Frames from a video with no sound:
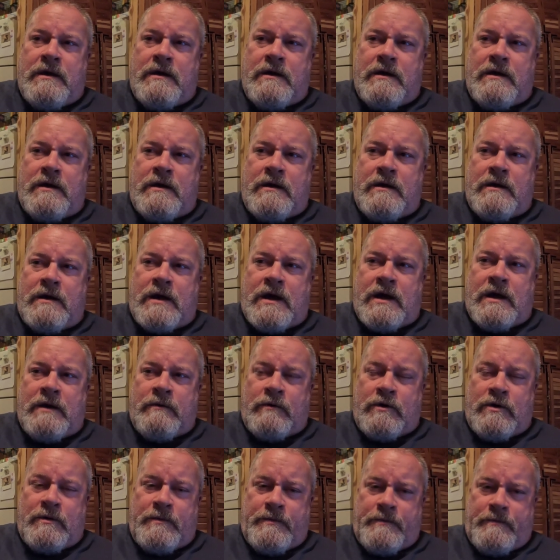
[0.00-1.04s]
Uh, I
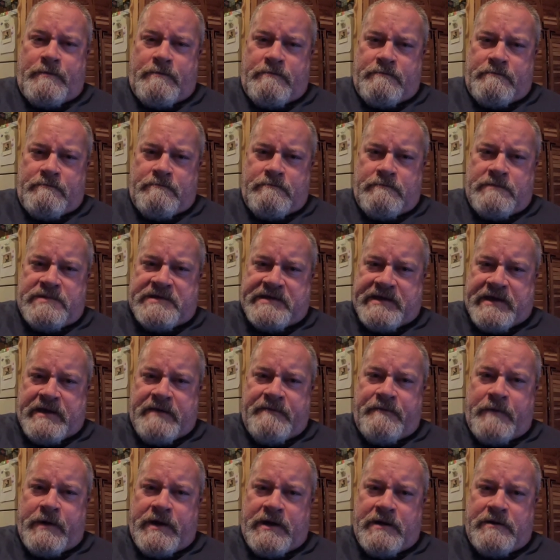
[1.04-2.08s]
will see
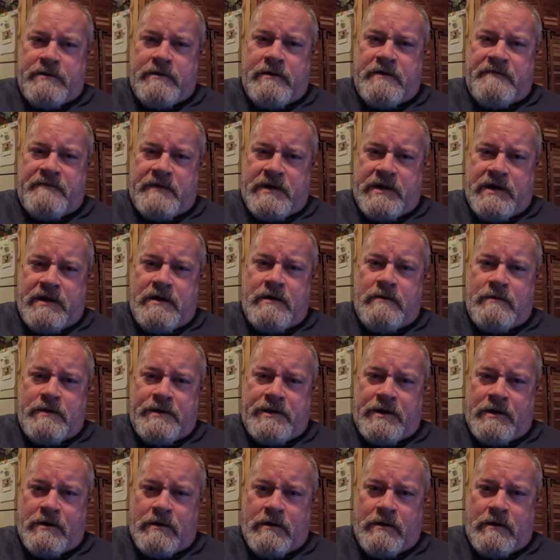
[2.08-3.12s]
if we can do a video
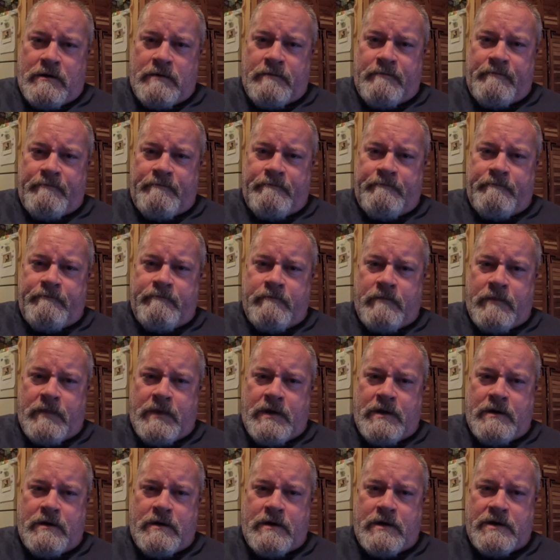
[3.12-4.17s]
with her,
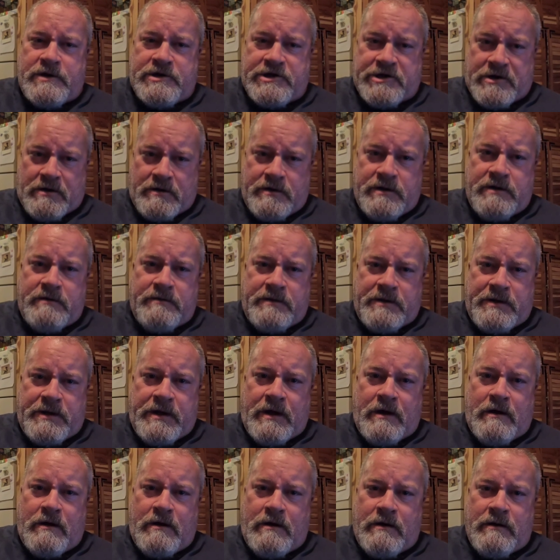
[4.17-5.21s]
uh, show you the
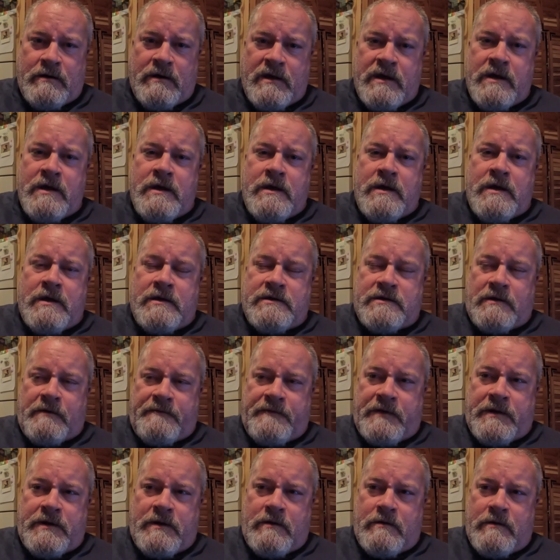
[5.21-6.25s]
dog. So
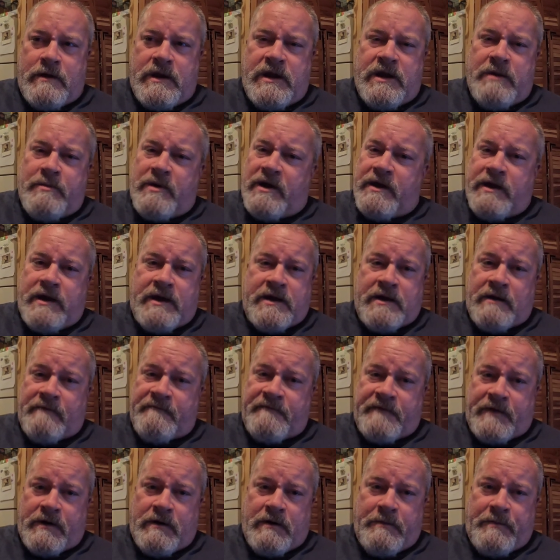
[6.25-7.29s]
if you know anybody, and
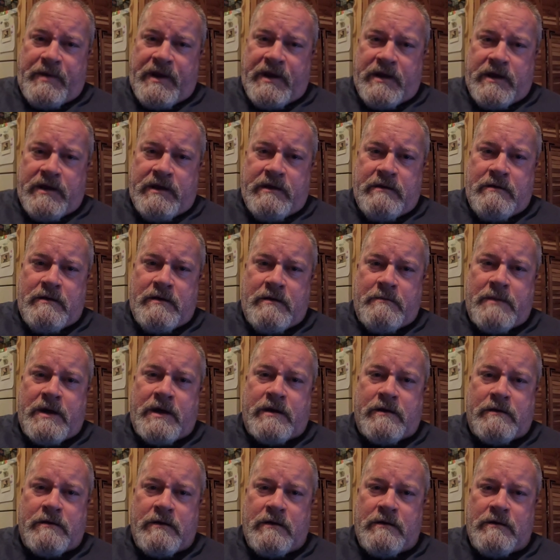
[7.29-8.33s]
I'm very picky
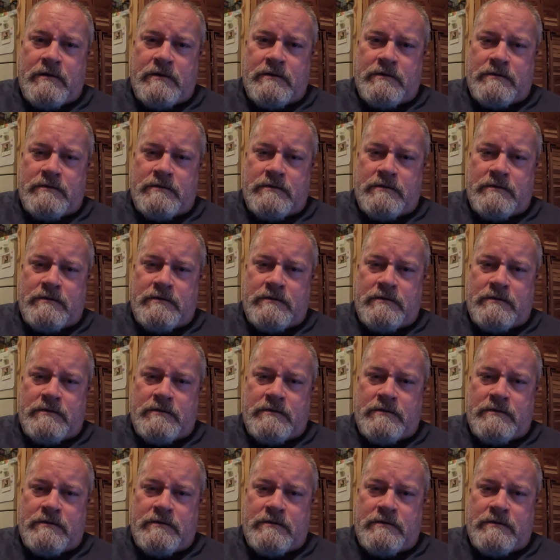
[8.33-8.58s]
about